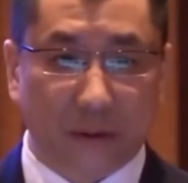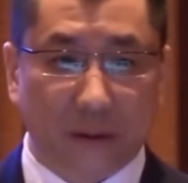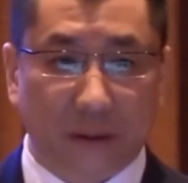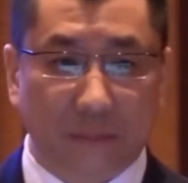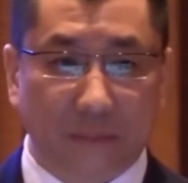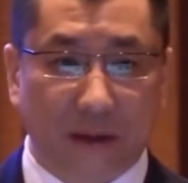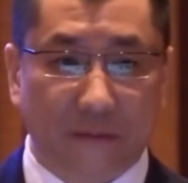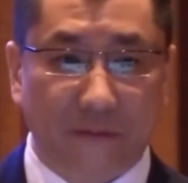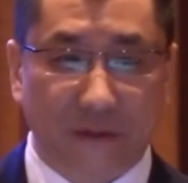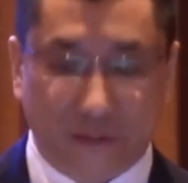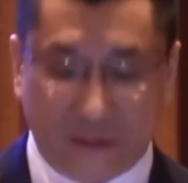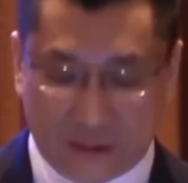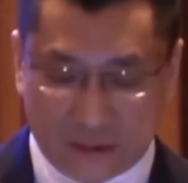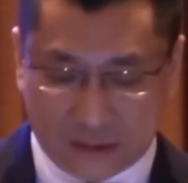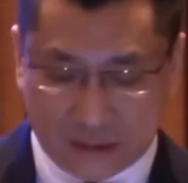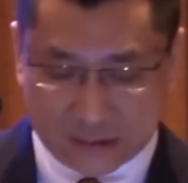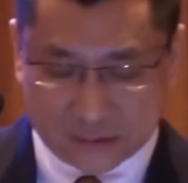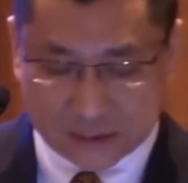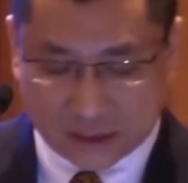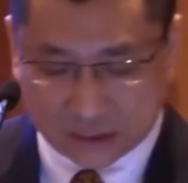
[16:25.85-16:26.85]
it up, everything is
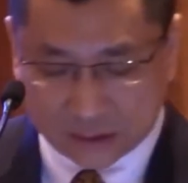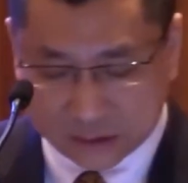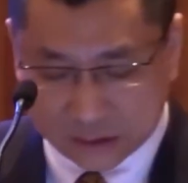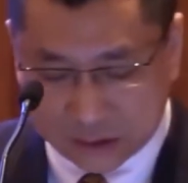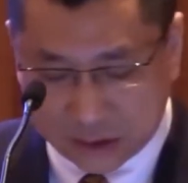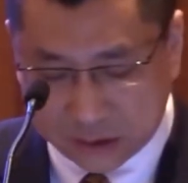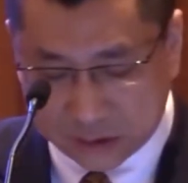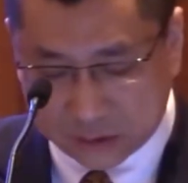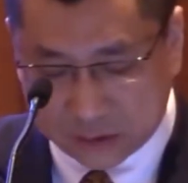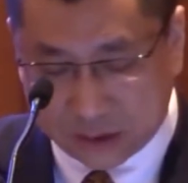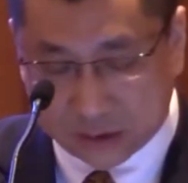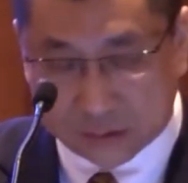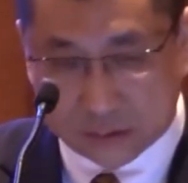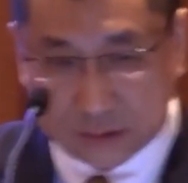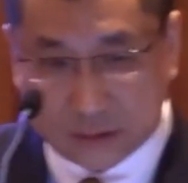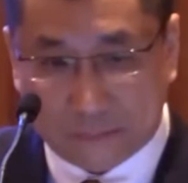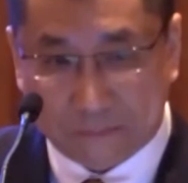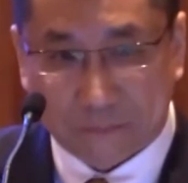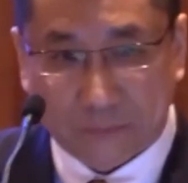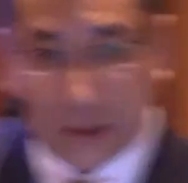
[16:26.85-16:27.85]
inside is
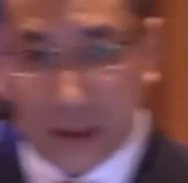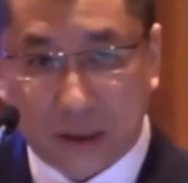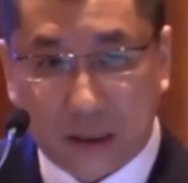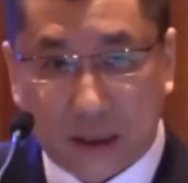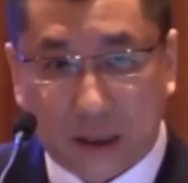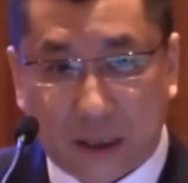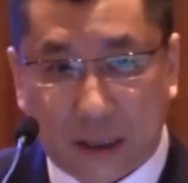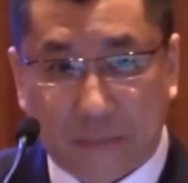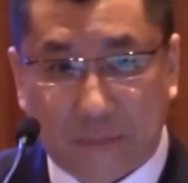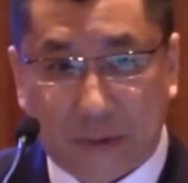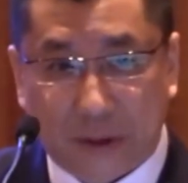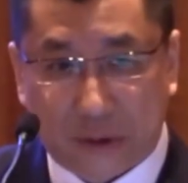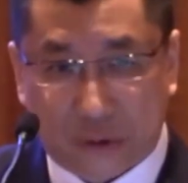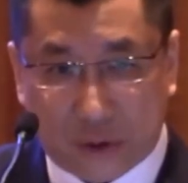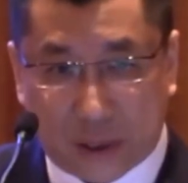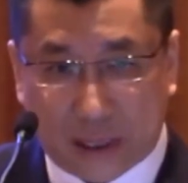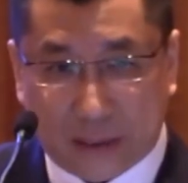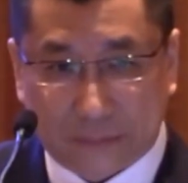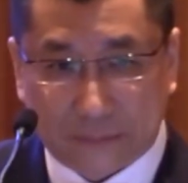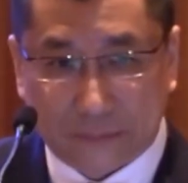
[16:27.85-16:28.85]
complete
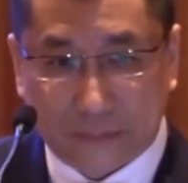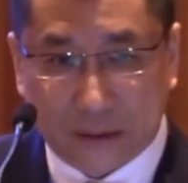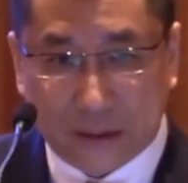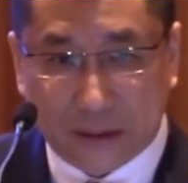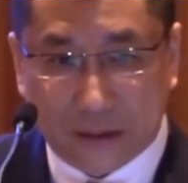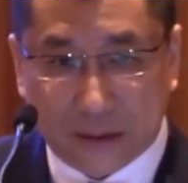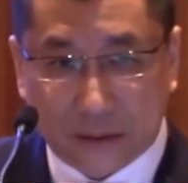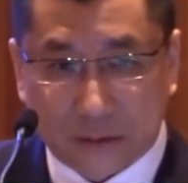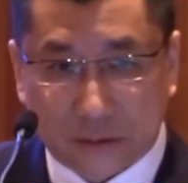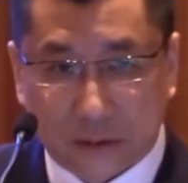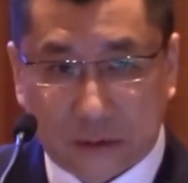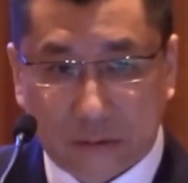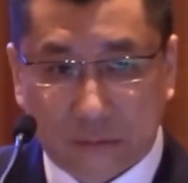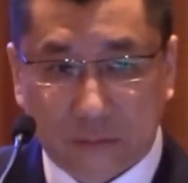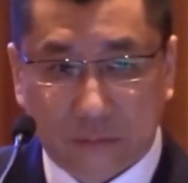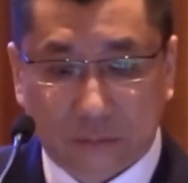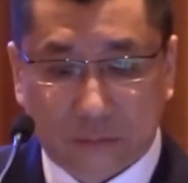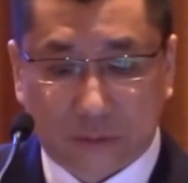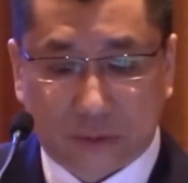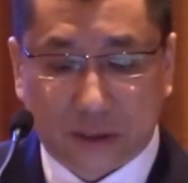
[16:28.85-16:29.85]
dry.
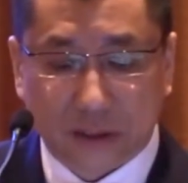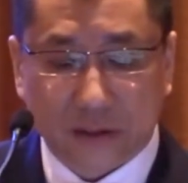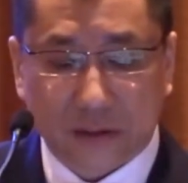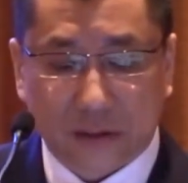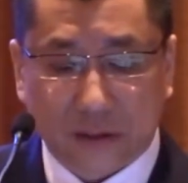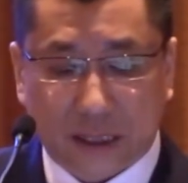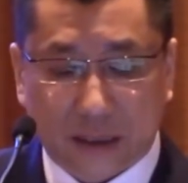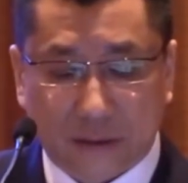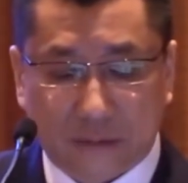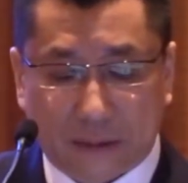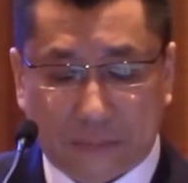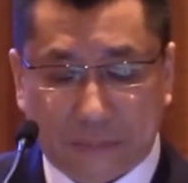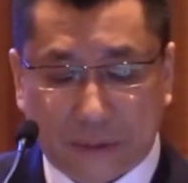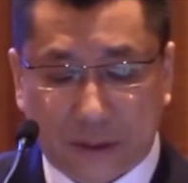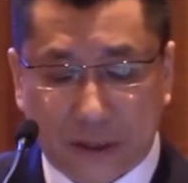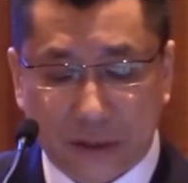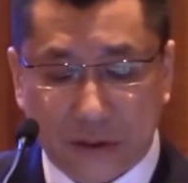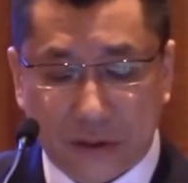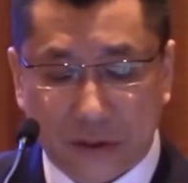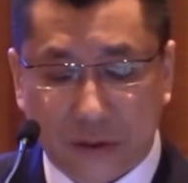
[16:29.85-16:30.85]
So this kind of
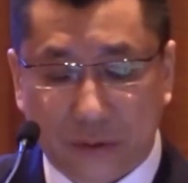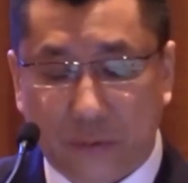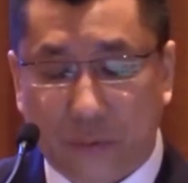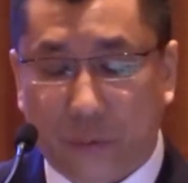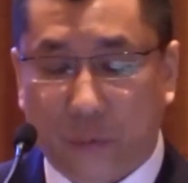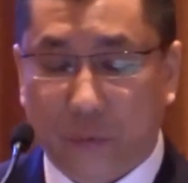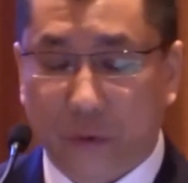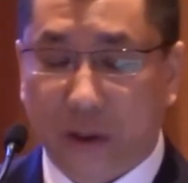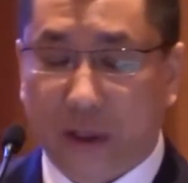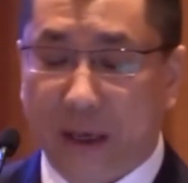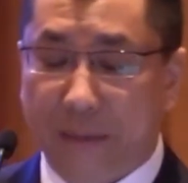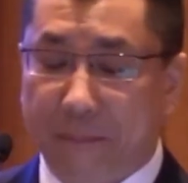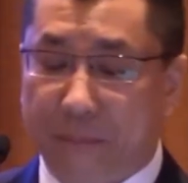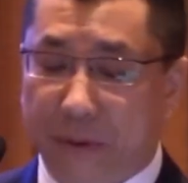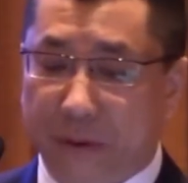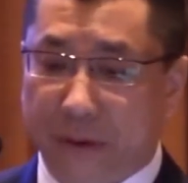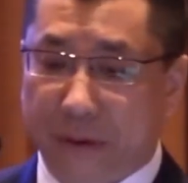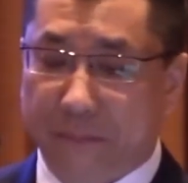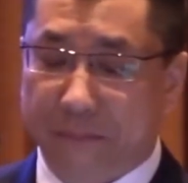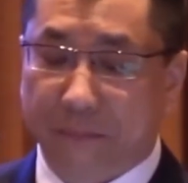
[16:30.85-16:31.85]
application, we can
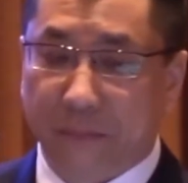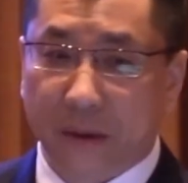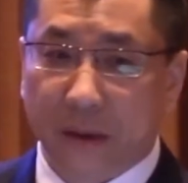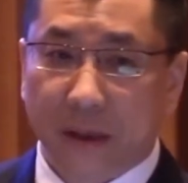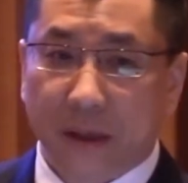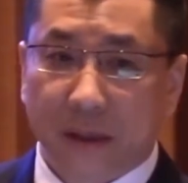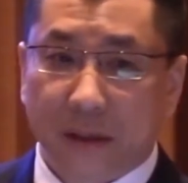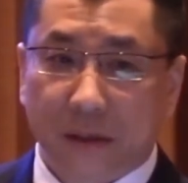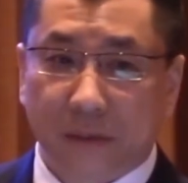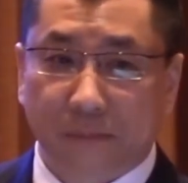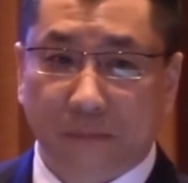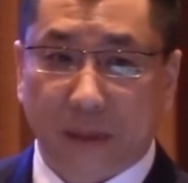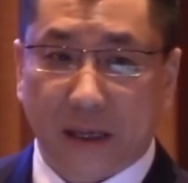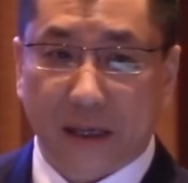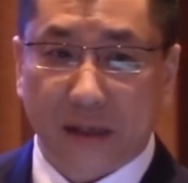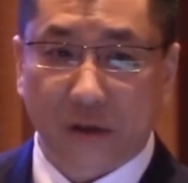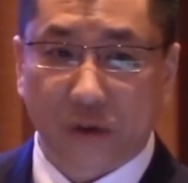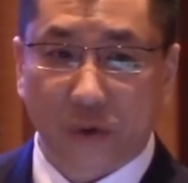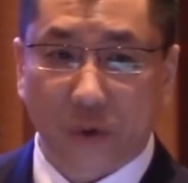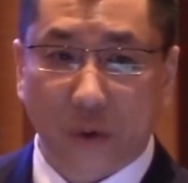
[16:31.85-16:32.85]
put a
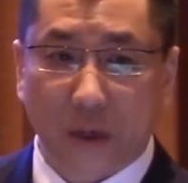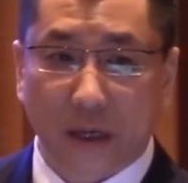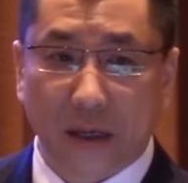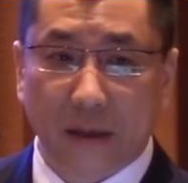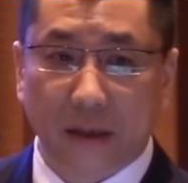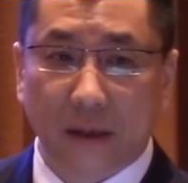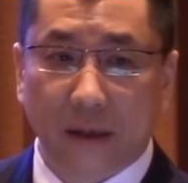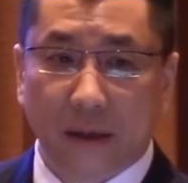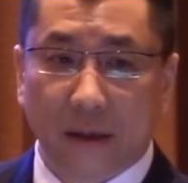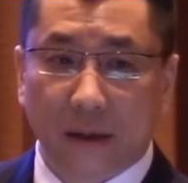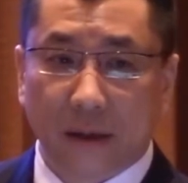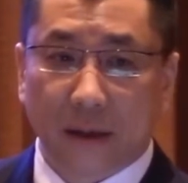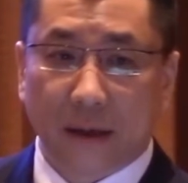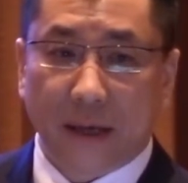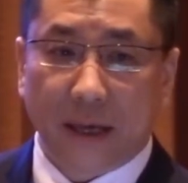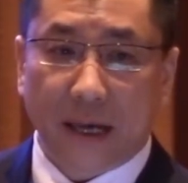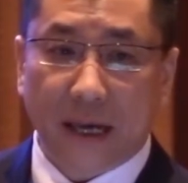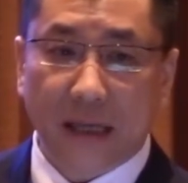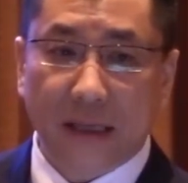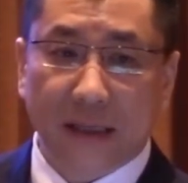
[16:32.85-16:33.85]
splice tray,
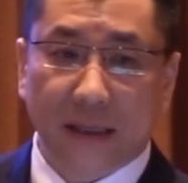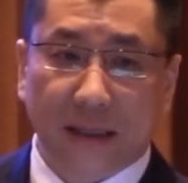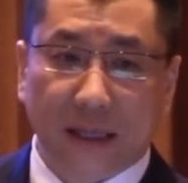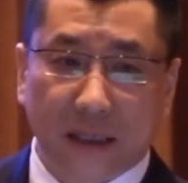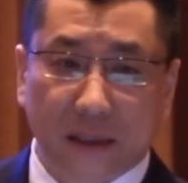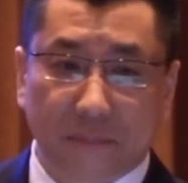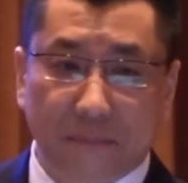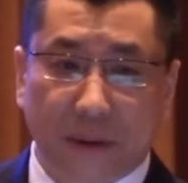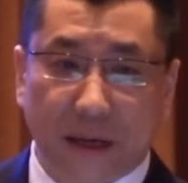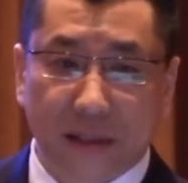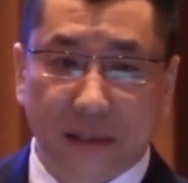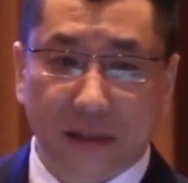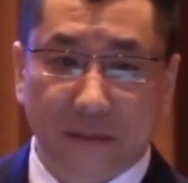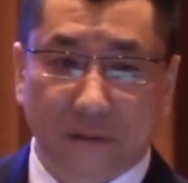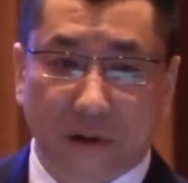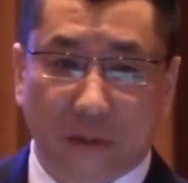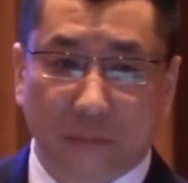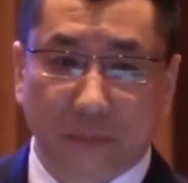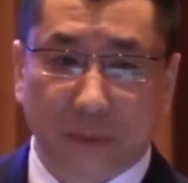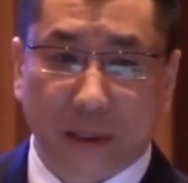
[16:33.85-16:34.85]
any kind of passive
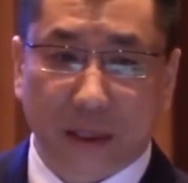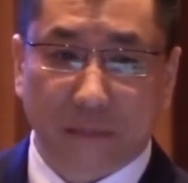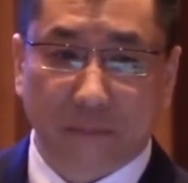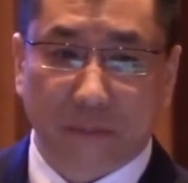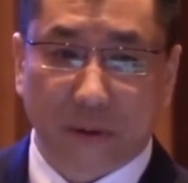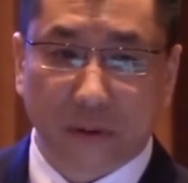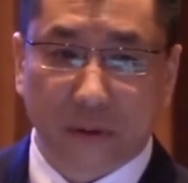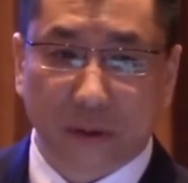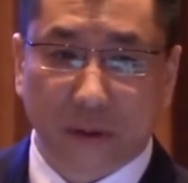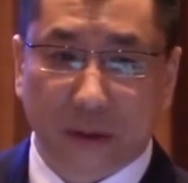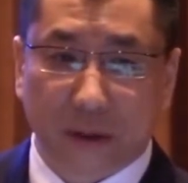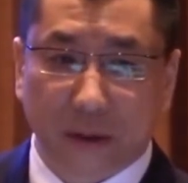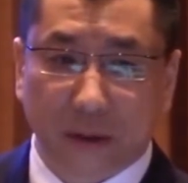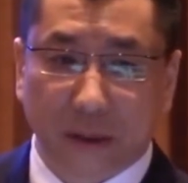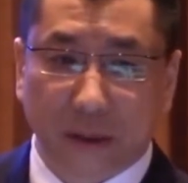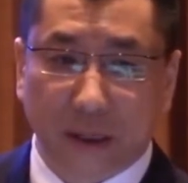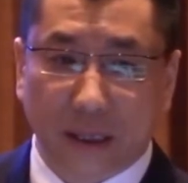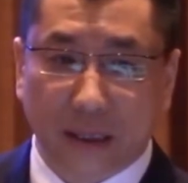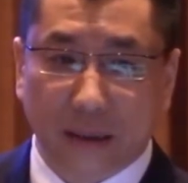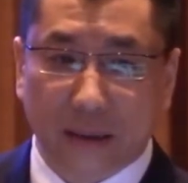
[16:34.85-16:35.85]
optic component on
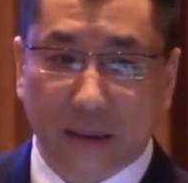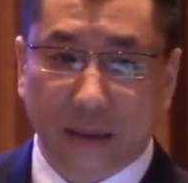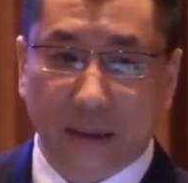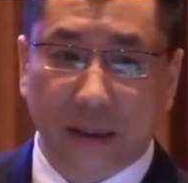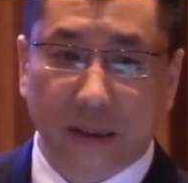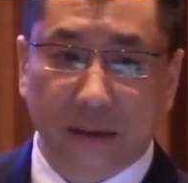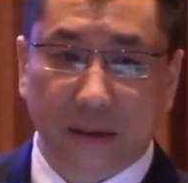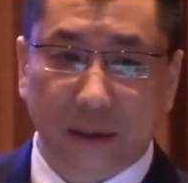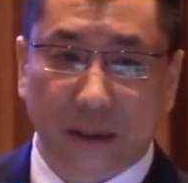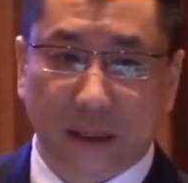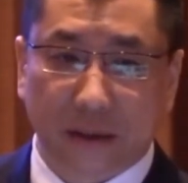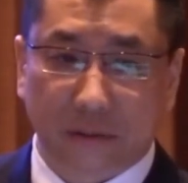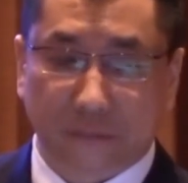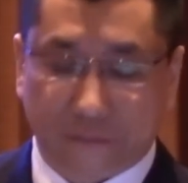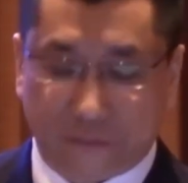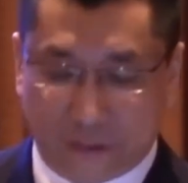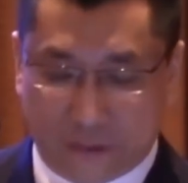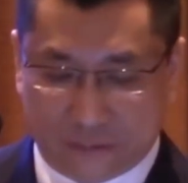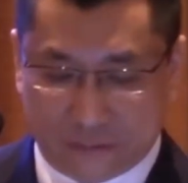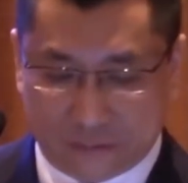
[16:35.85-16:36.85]
it, and the Internet of
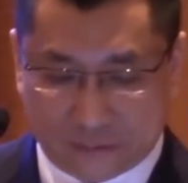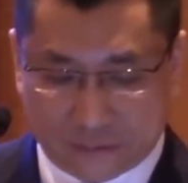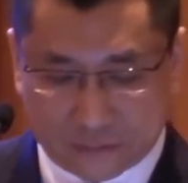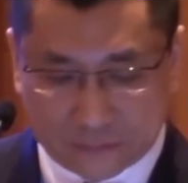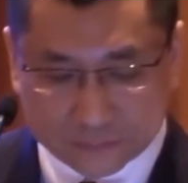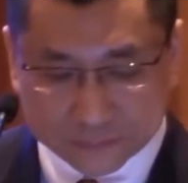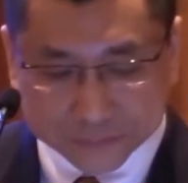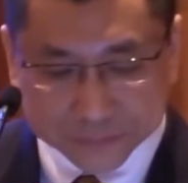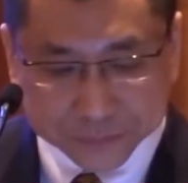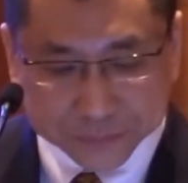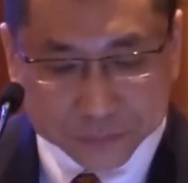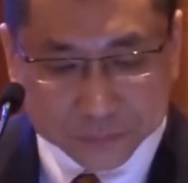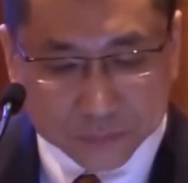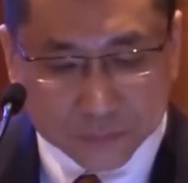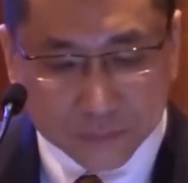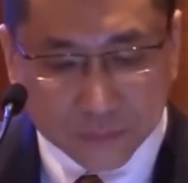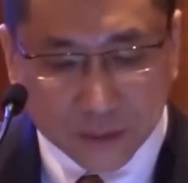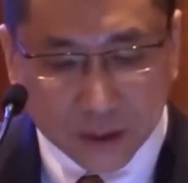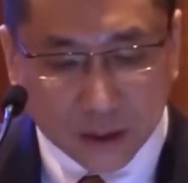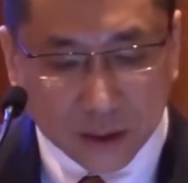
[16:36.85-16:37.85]
Things.
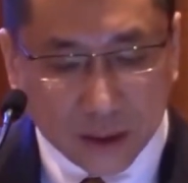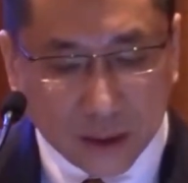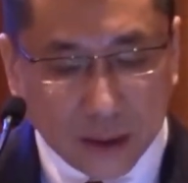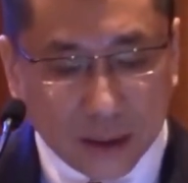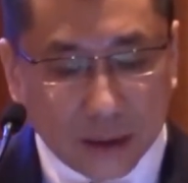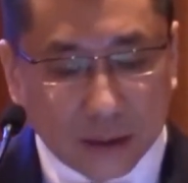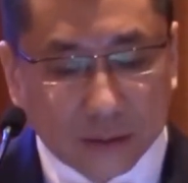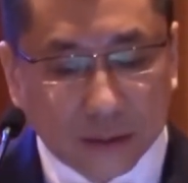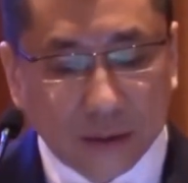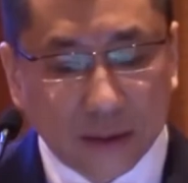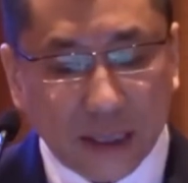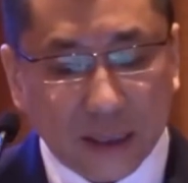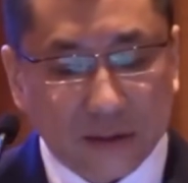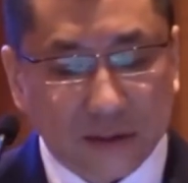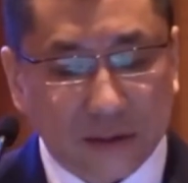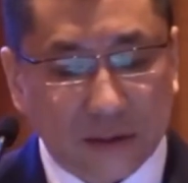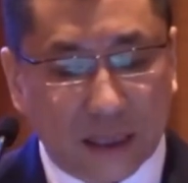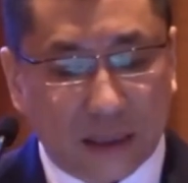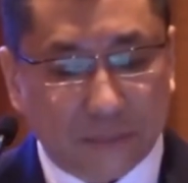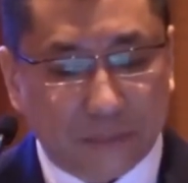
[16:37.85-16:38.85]
The next
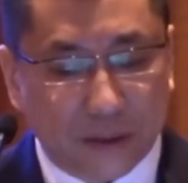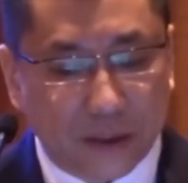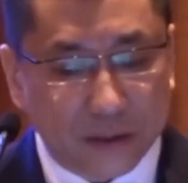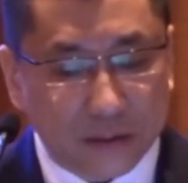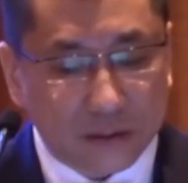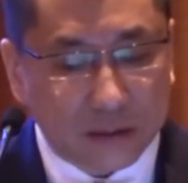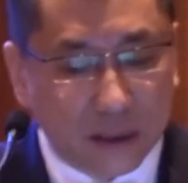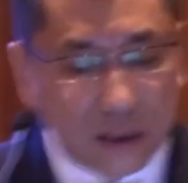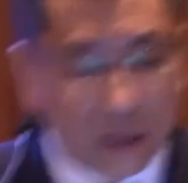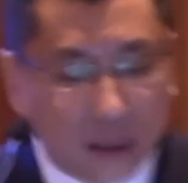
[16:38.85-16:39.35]
step is